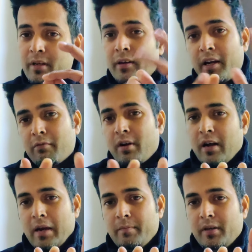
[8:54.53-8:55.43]

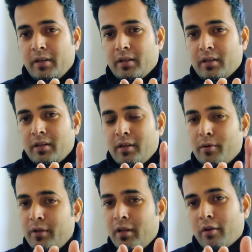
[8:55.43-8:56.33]
network IP,
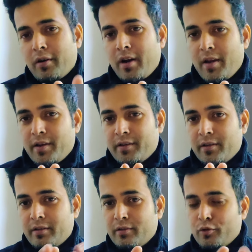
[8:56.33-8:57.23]
to the organizations.